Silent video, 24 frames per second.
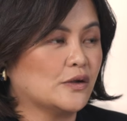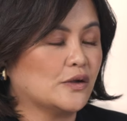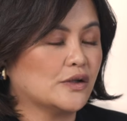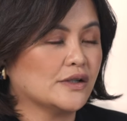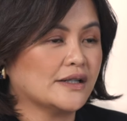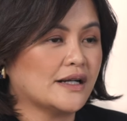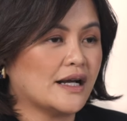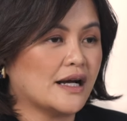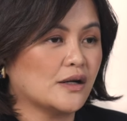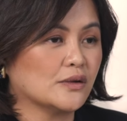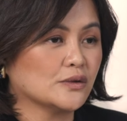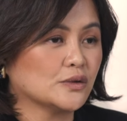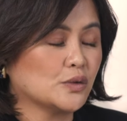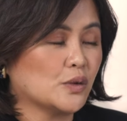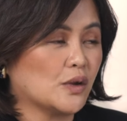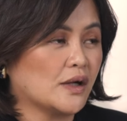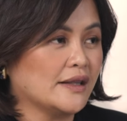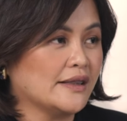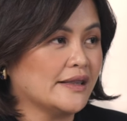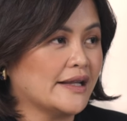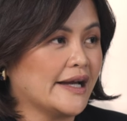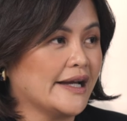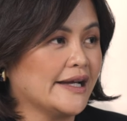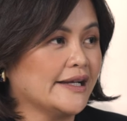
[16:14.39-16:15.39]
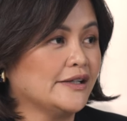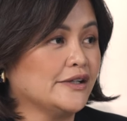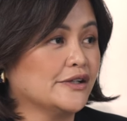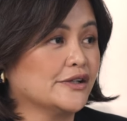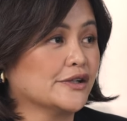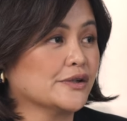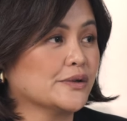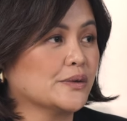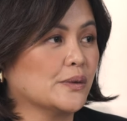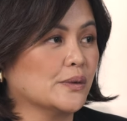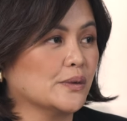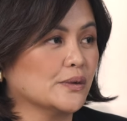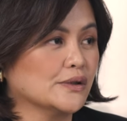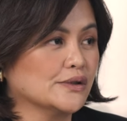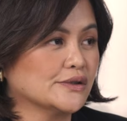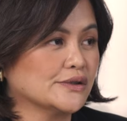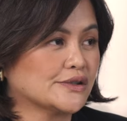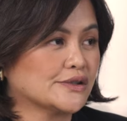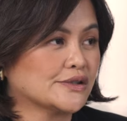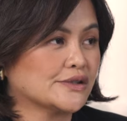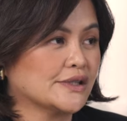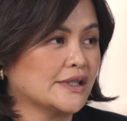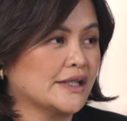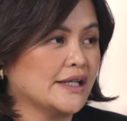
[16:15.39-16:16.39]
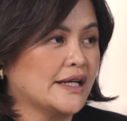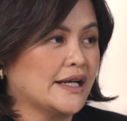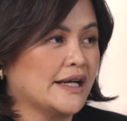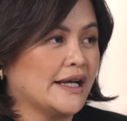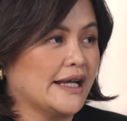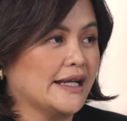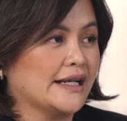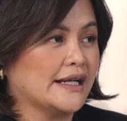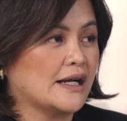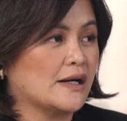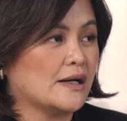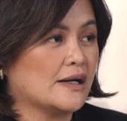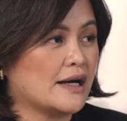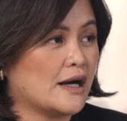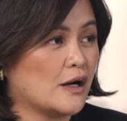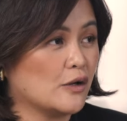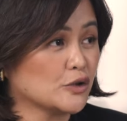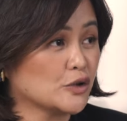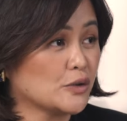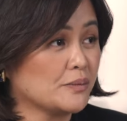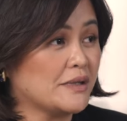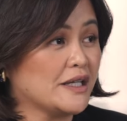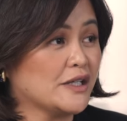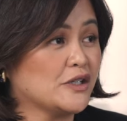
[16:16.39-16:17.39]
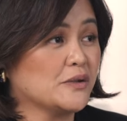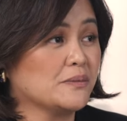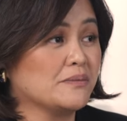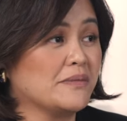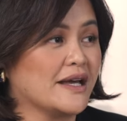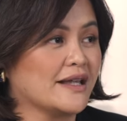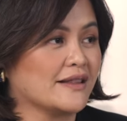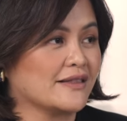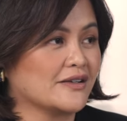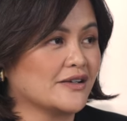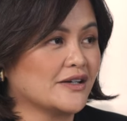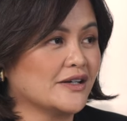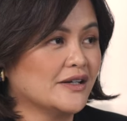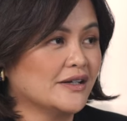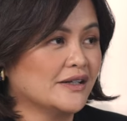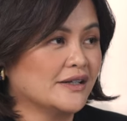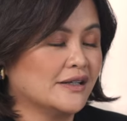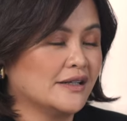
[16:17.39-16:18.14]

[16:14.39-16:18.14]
on how to align your goals and how to make you better.